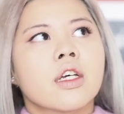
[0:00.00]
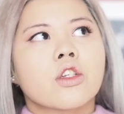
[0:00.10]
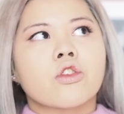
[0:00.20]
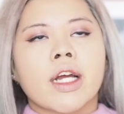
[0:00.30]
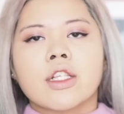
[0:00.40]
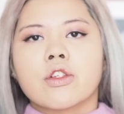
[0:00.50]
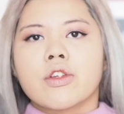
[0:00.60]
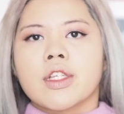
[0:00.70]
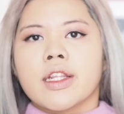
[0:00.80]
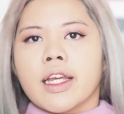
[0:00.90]

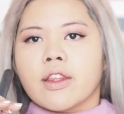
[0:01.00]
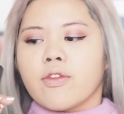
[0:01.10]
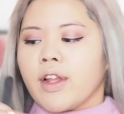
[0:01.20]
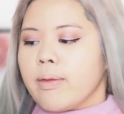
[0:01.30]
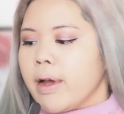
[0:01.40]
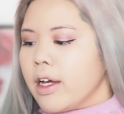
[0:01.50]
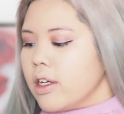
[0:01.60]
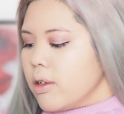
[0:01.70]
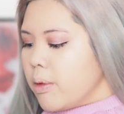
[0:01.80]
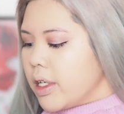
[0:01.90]
translucent, like the flat powder,
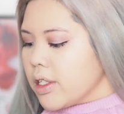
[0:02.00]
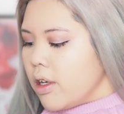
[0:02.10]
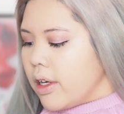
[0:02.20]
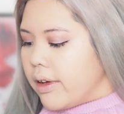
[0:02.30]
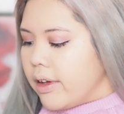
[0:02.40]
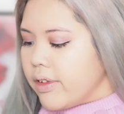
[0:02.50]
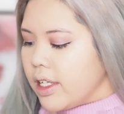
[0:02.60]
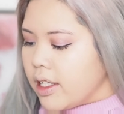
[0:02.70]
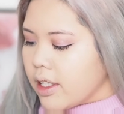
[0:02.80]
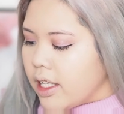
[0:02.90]
or what is, oh I have it
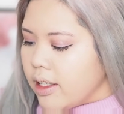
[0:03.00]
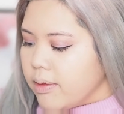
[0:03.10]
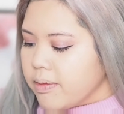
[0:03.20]
here, okay.